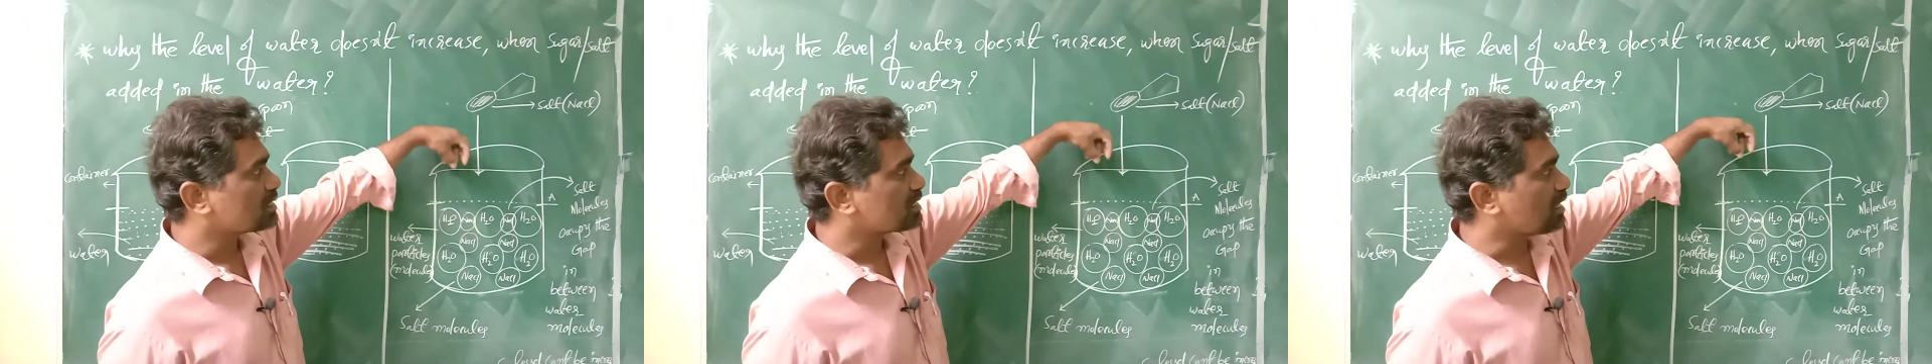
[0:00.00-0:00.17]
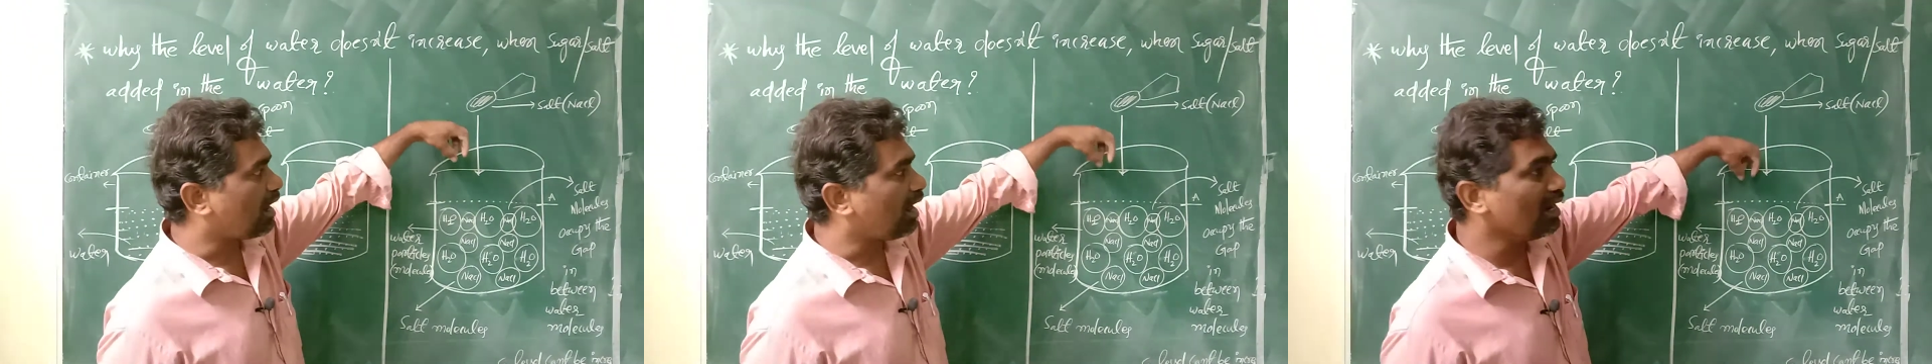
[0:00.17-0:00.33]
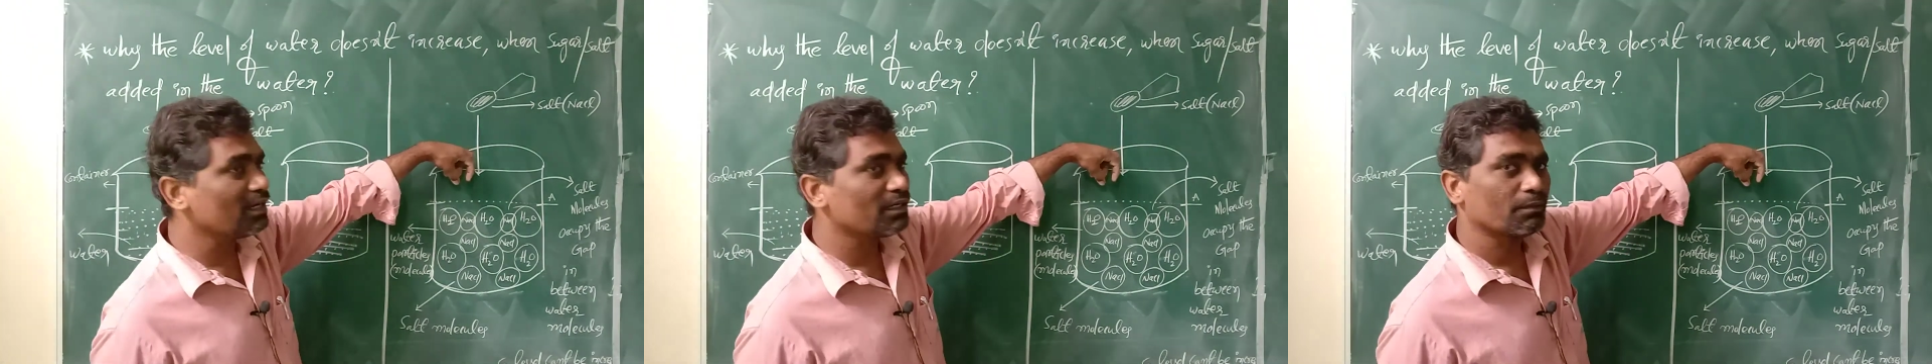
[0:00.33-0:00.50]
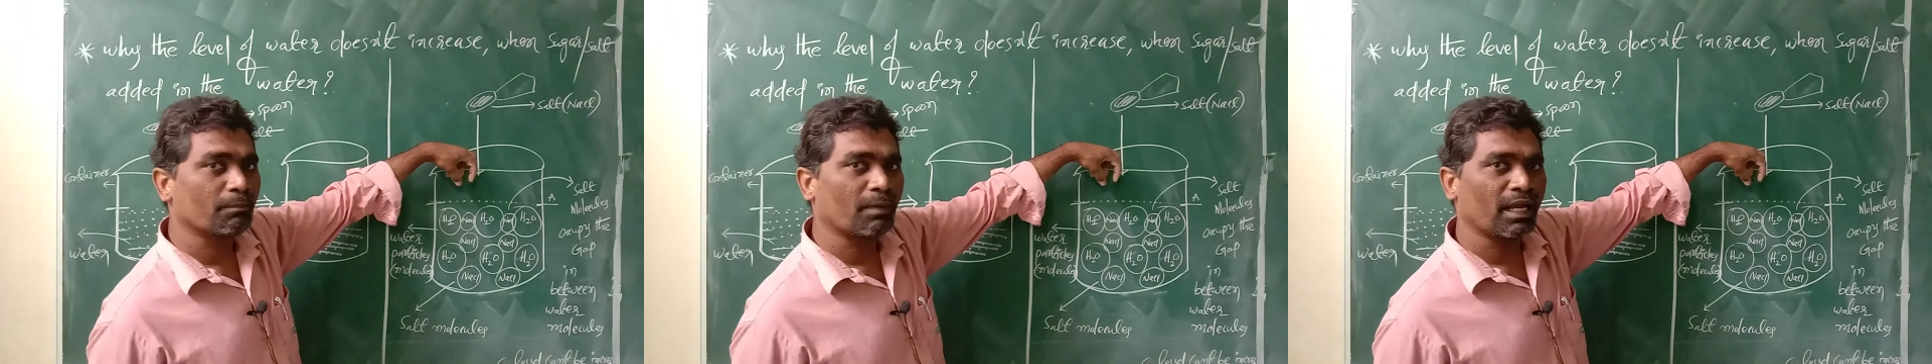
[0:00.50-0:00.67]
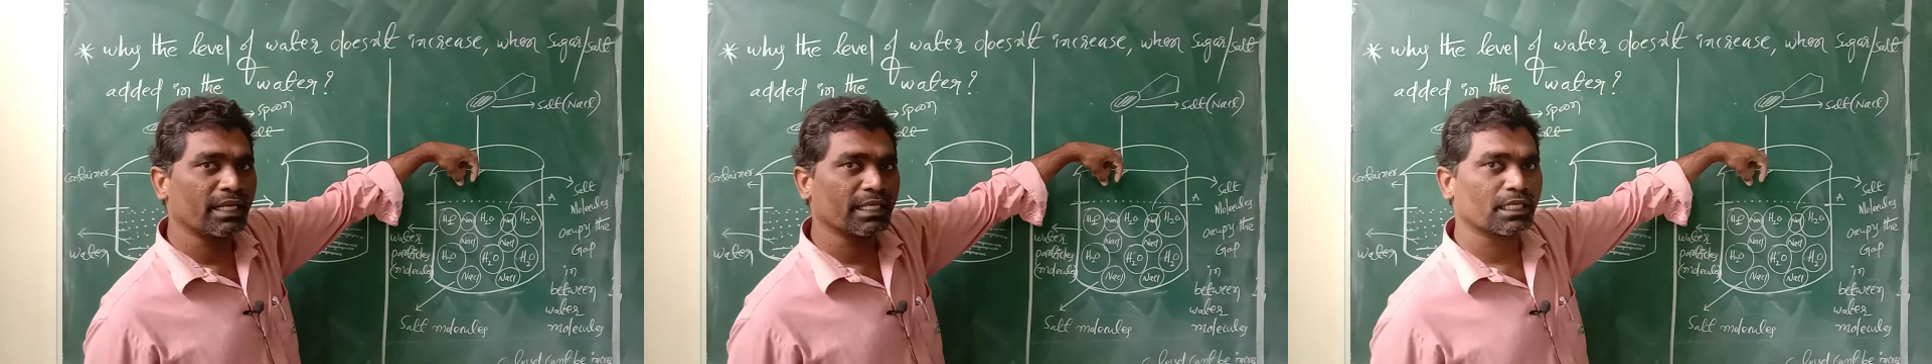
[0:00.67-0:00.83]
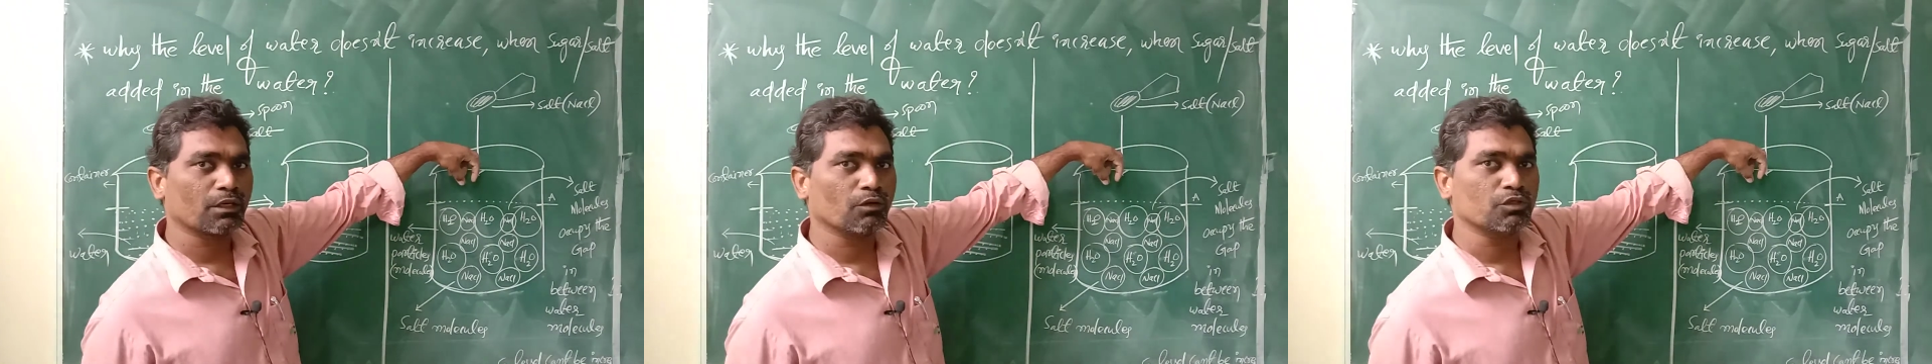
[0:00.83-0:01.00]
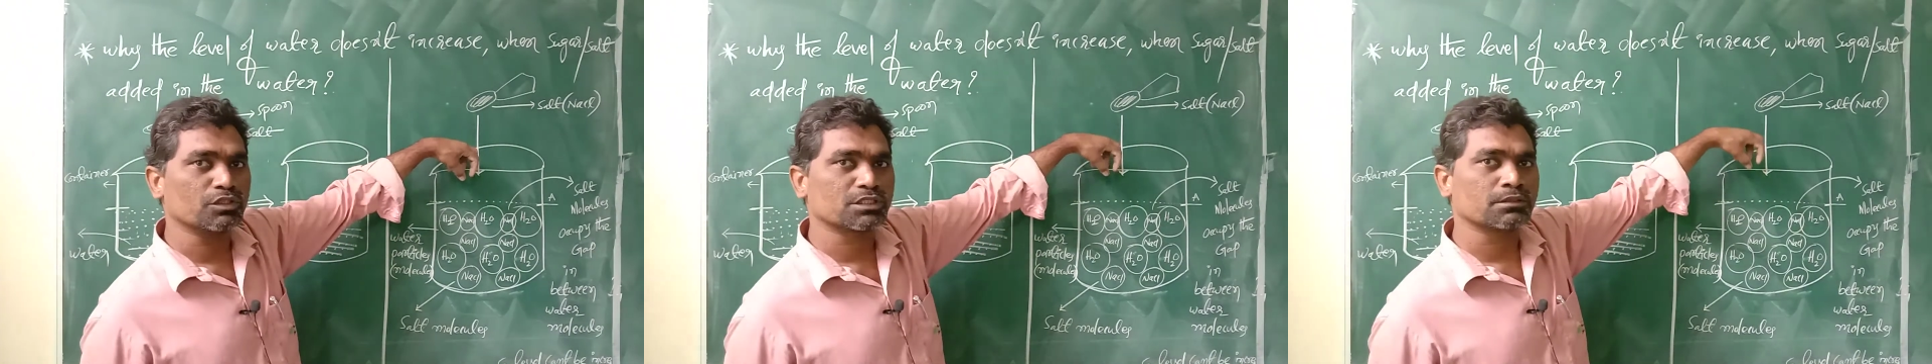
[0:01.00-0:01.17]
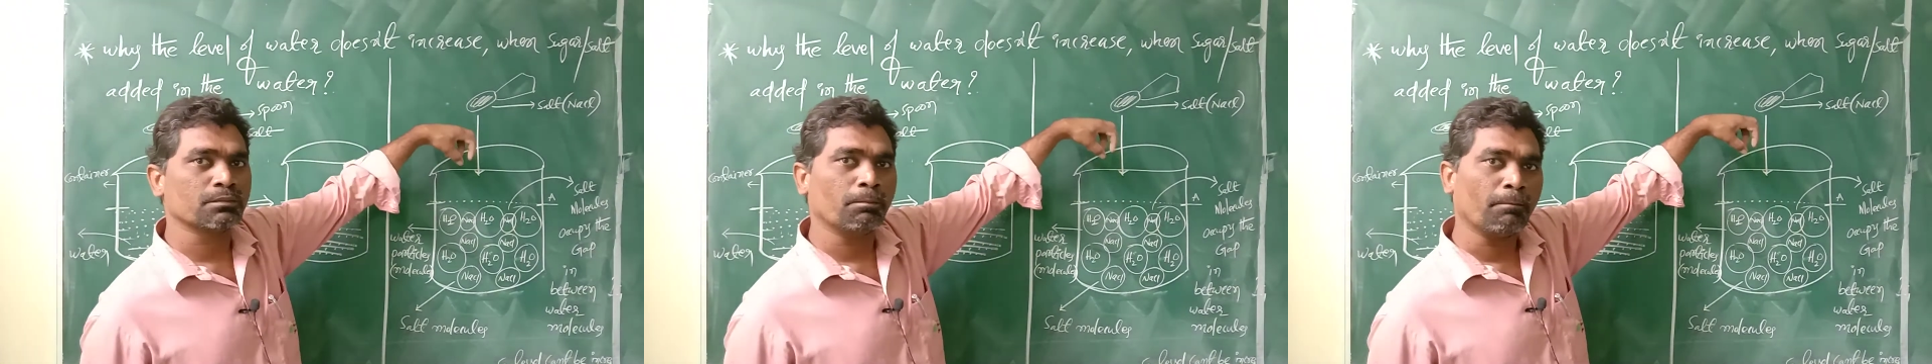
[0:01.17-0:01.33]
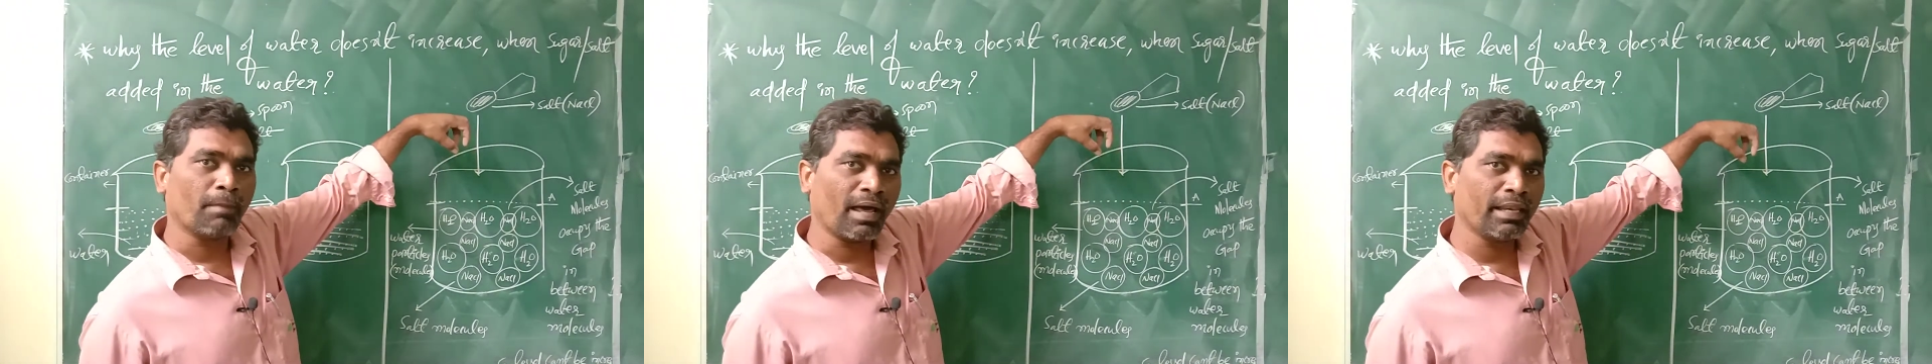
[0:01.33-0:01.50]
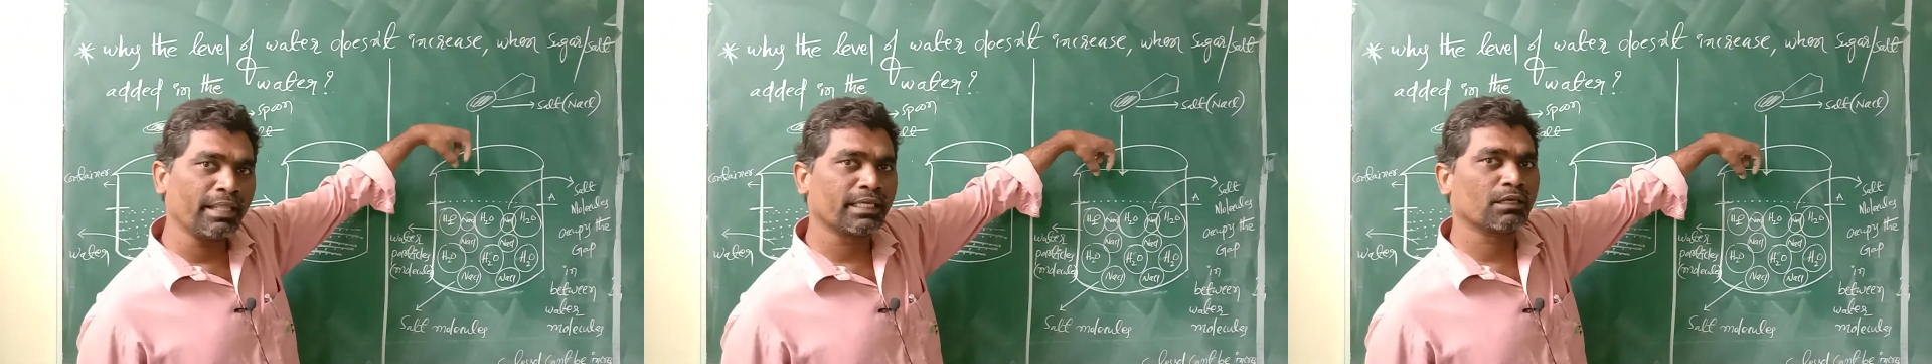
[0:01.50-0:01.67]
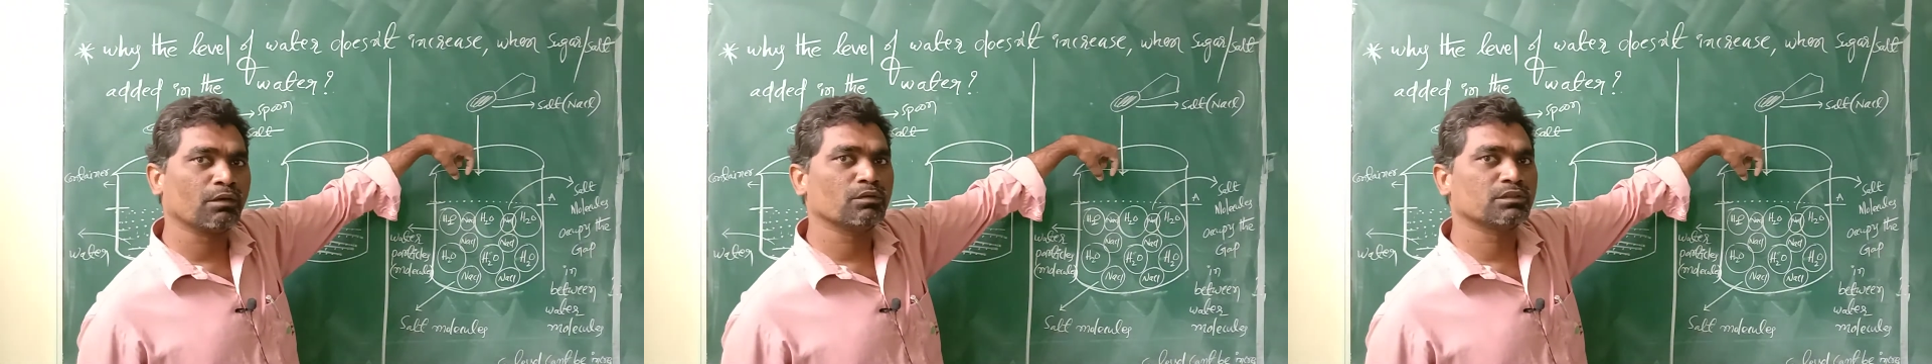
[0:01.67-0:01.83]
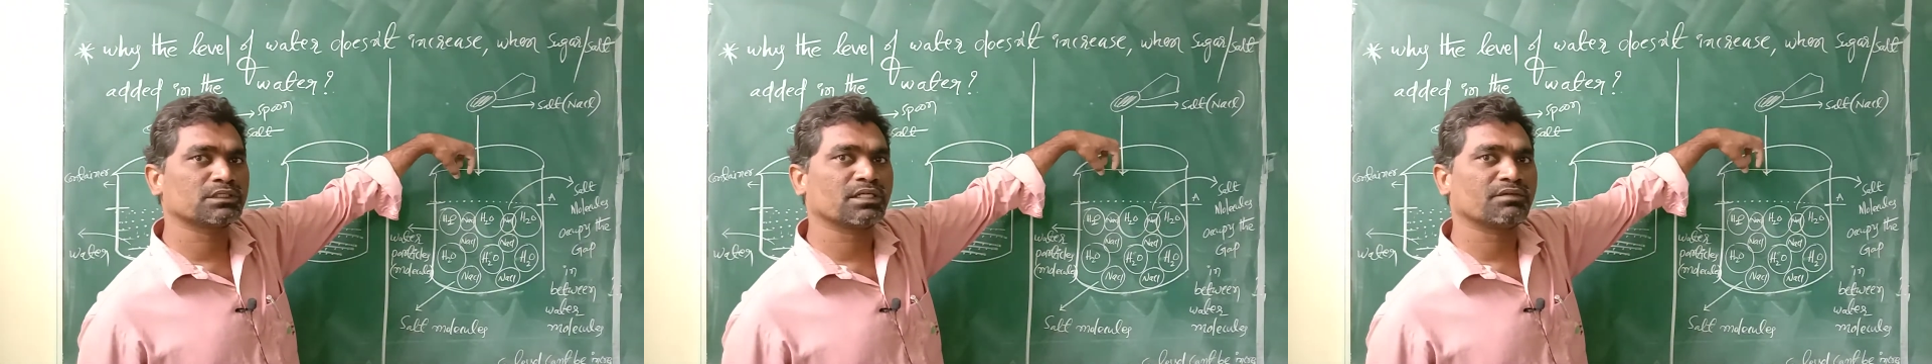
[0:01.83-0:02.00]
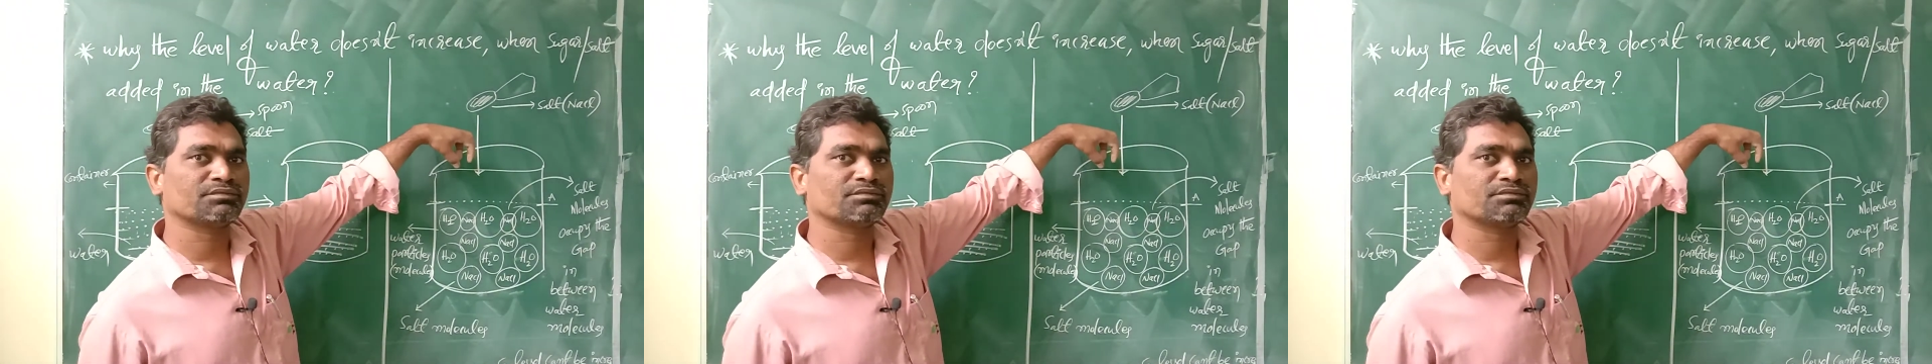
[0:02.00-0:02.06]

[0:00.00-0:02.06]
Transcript: salt molecules